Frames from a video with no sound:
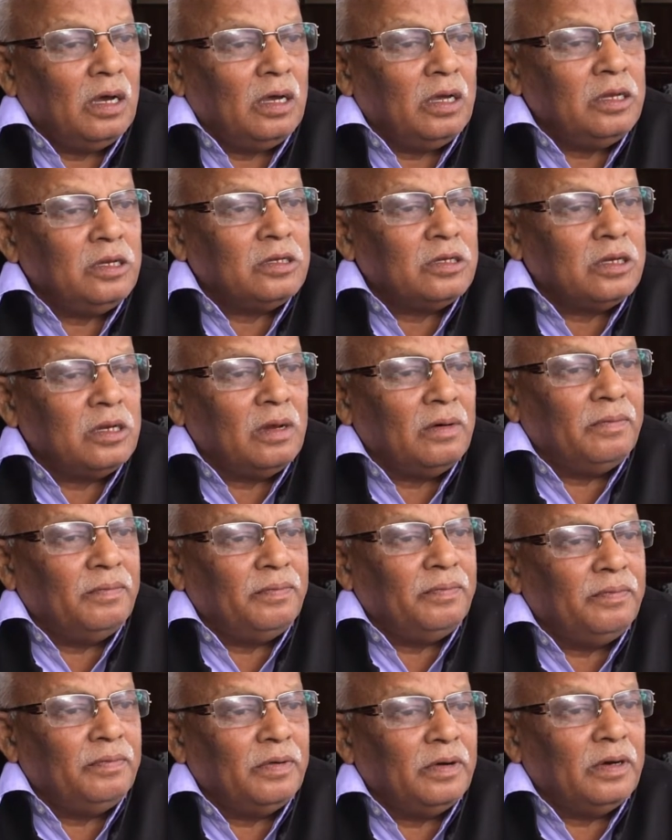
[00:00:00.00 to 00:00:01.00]
instead
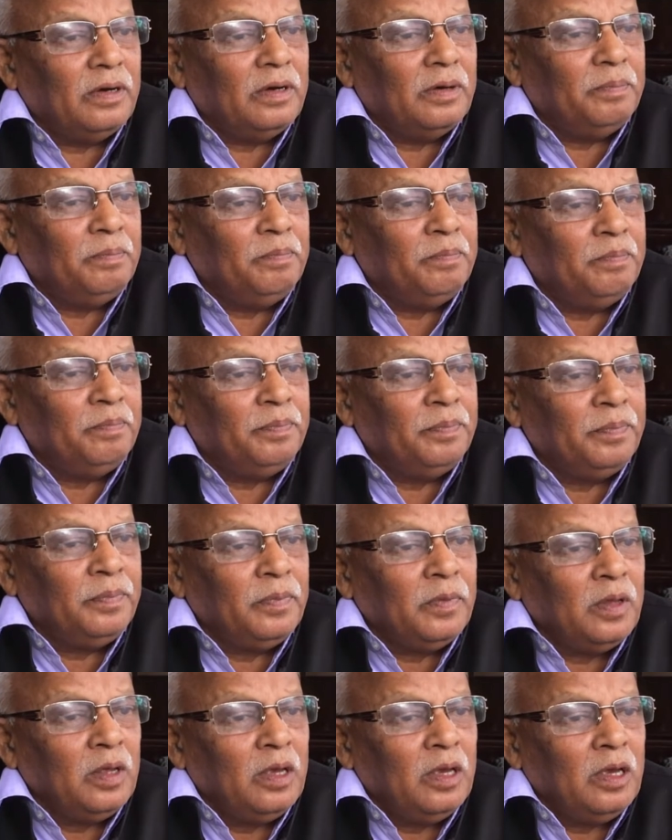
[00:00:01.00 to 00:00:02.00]
of
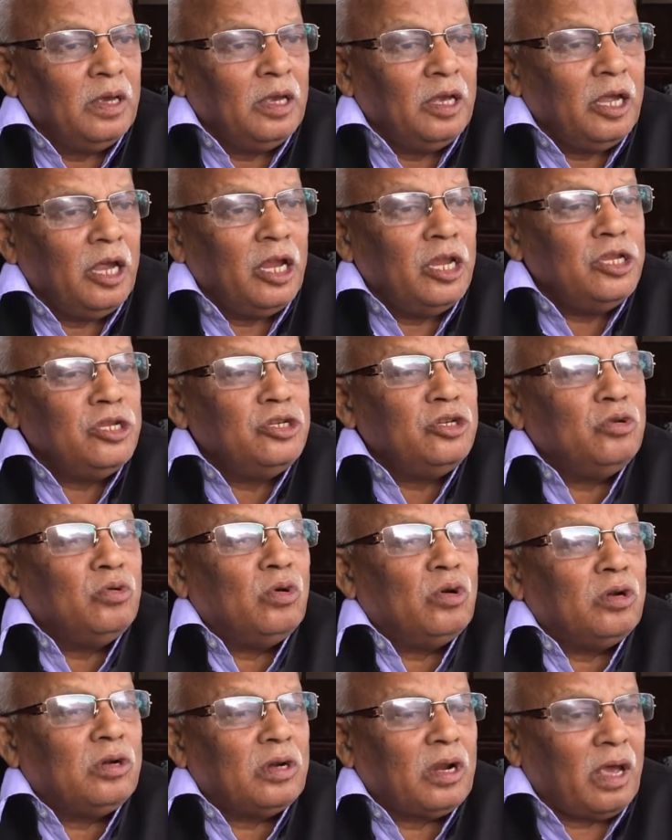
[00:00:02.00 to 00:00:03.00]

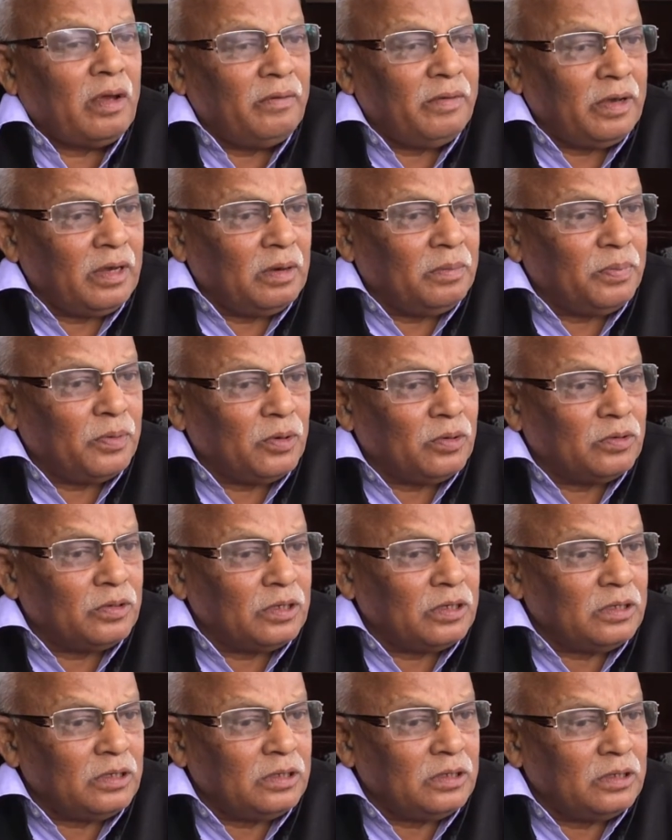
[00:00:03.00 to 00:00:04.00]
NGO driving a
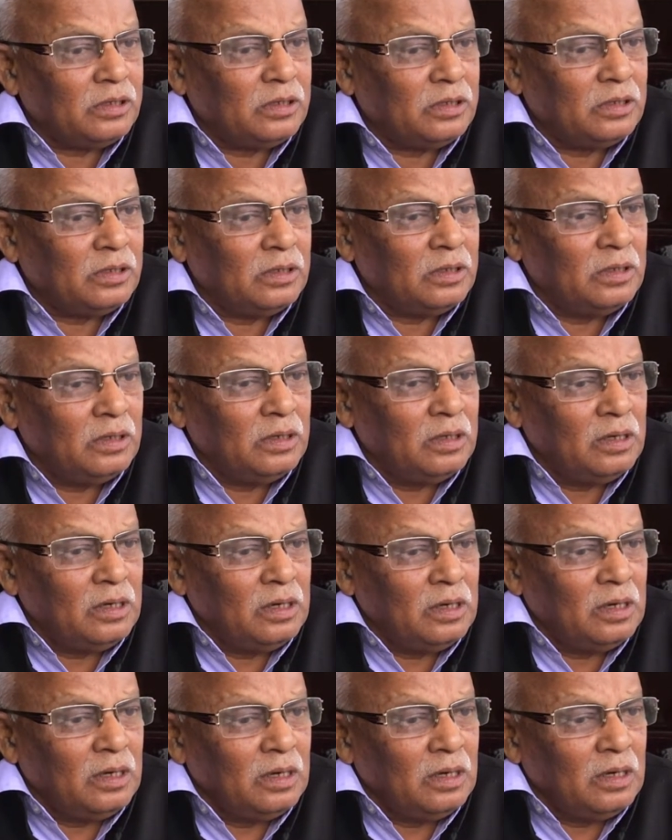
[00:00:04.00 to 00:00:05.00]
process.
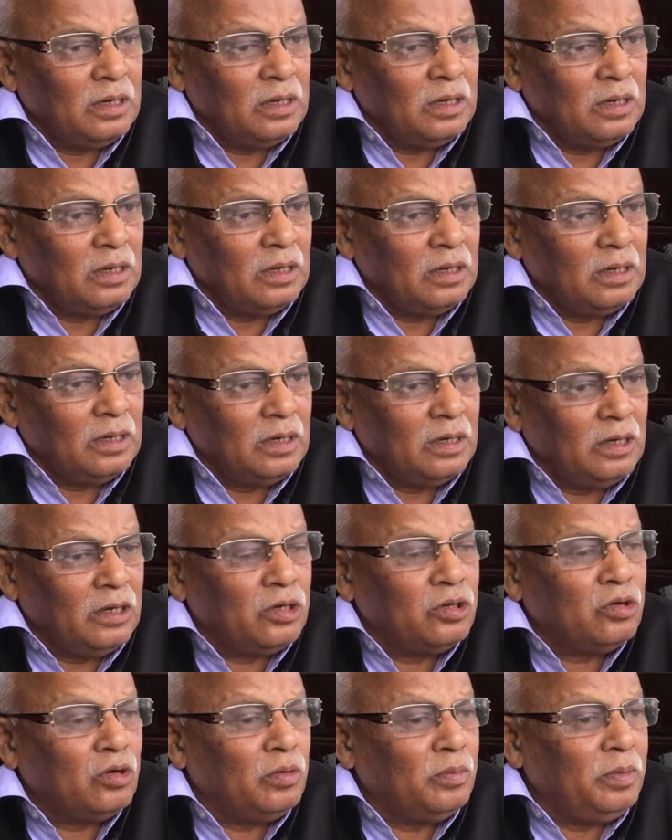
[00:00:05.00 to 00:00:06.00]

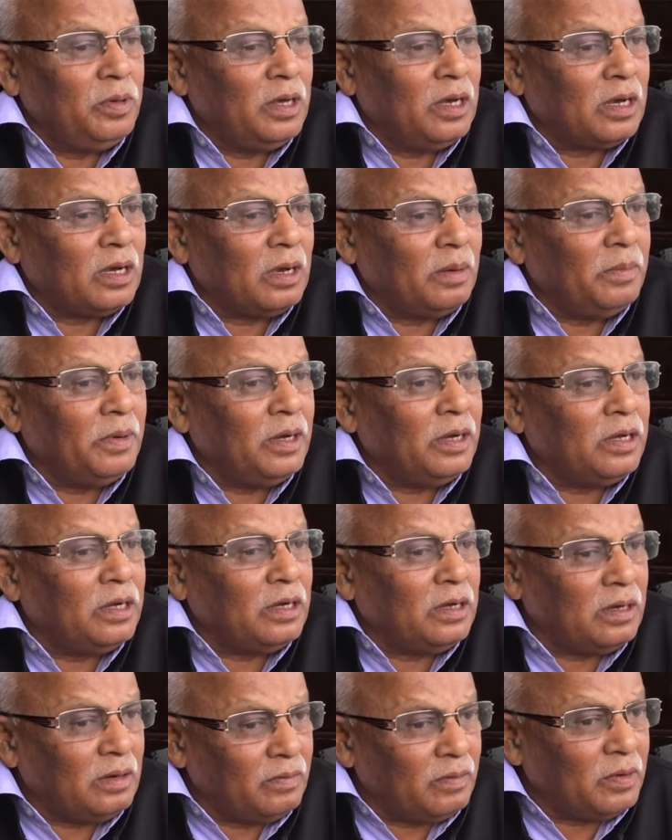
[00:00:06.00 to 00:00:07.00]
It should be a
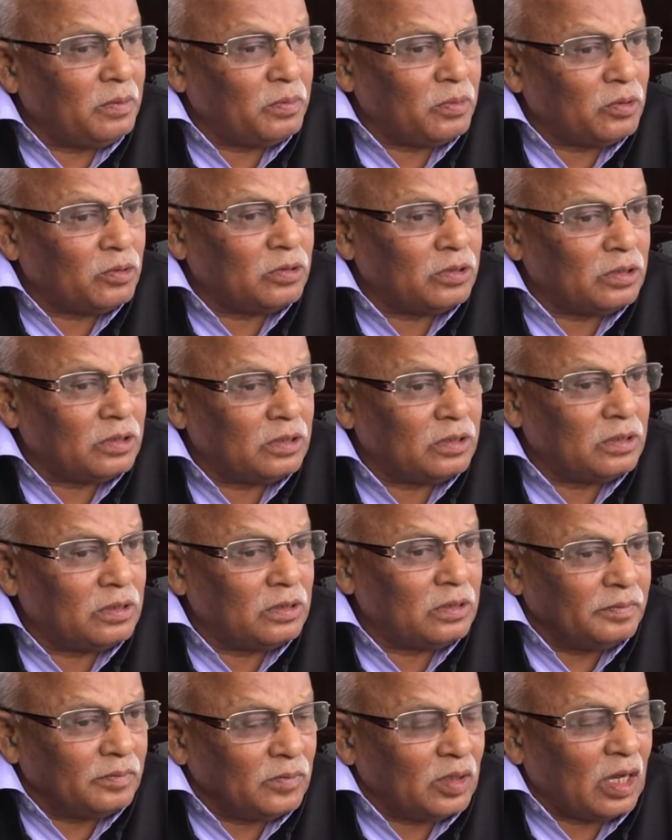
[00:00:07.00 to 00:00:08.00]
community-driven
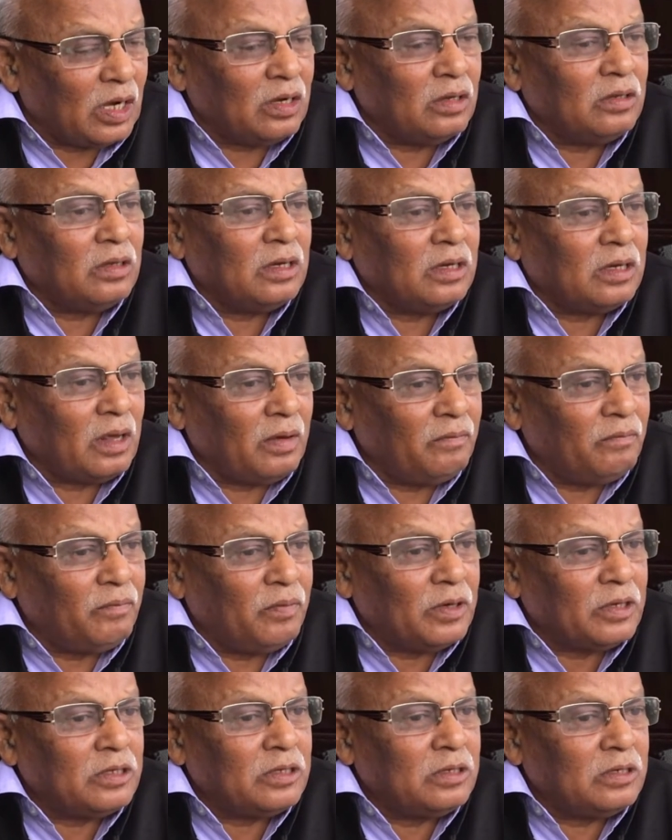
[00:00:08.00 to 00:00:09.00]
process. That is the time,
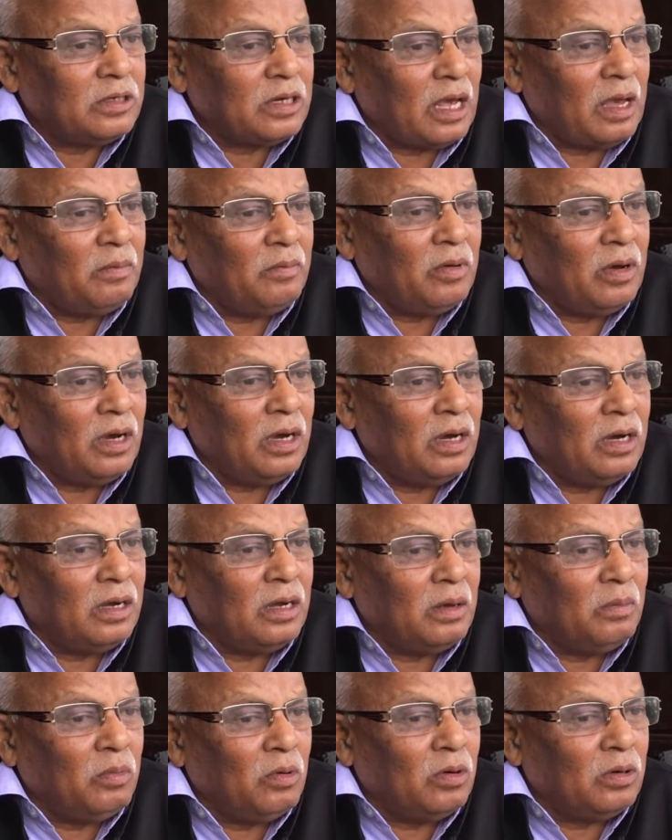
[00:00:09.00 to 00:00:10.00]
first time I
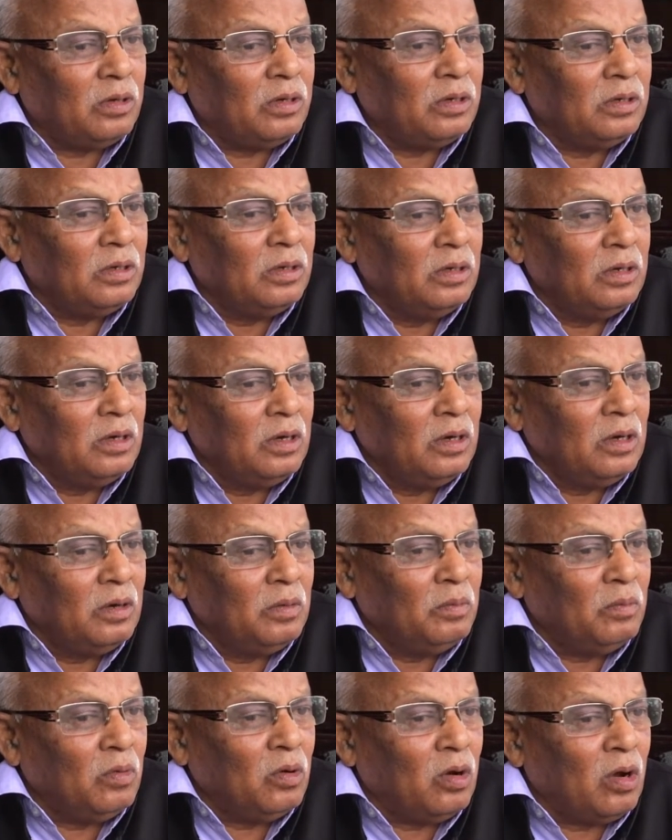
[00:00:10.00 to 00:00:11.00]
heard about
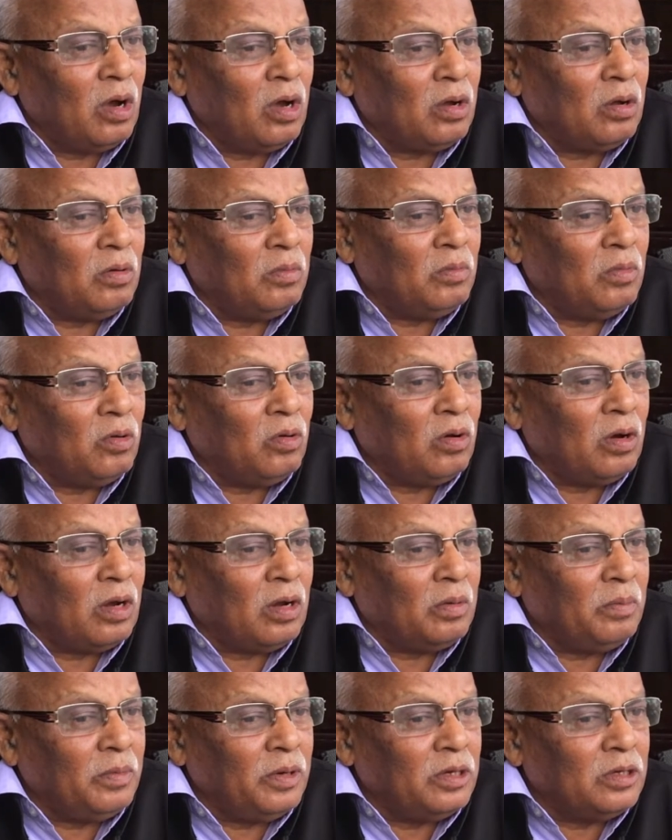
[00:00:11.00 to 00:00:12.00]
Muungano.
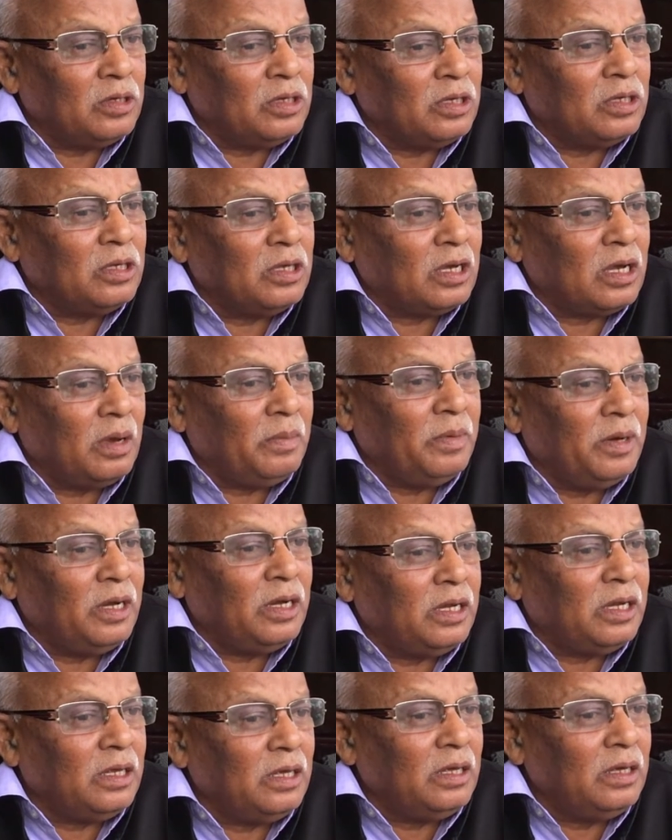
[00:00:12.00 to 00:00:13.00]
Muungano means is the
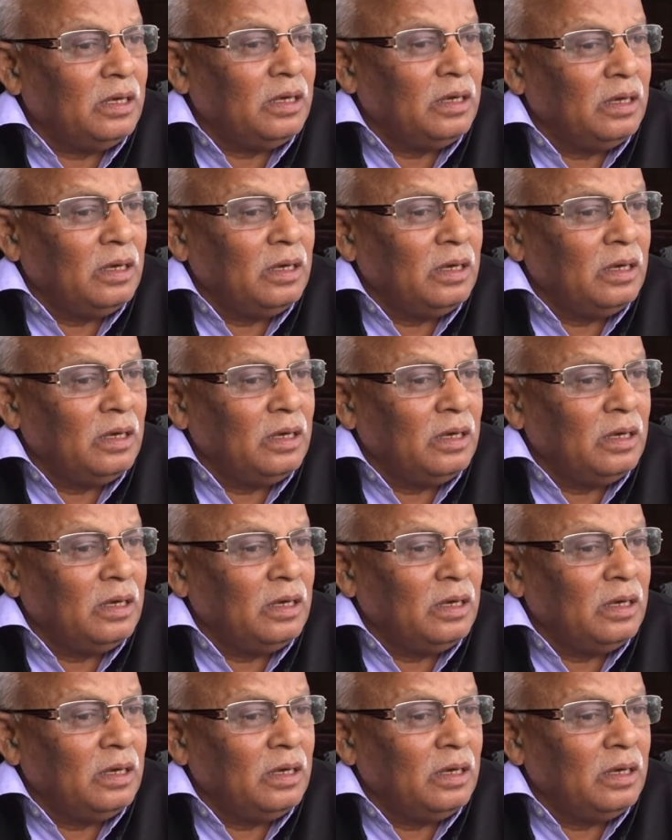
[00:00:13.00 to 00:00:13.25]
community